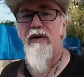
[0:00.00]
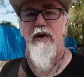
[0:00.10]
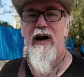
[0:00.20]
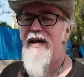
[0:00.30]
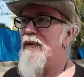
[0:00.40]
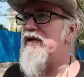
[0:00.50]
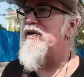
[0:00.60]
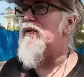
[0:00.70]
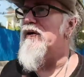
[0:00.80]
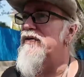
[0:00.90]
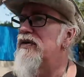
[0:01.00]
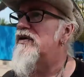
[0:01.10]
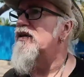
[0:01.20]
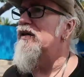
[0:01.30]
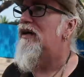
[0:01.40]
what a grainy mess it was,
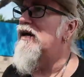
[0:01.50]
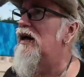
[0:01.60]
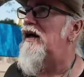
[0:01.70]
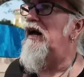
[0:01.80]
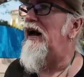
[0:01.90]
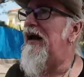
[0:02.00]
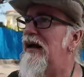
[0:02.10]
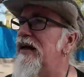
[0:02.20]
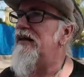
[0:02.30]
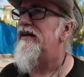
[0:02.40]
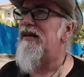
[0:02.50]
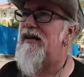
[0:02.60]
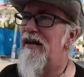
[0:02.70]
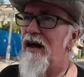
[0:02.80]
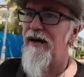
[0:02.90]
and
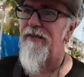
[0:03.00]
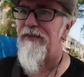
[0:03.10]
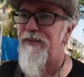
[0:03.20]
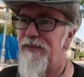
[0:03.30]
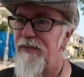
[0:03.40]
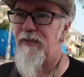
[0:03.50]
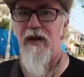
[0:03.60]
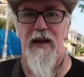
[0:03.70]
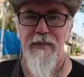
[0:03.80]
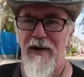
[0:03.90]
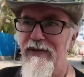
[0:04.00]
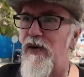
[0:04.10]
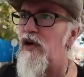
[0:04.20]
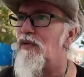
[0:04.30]
um, my phone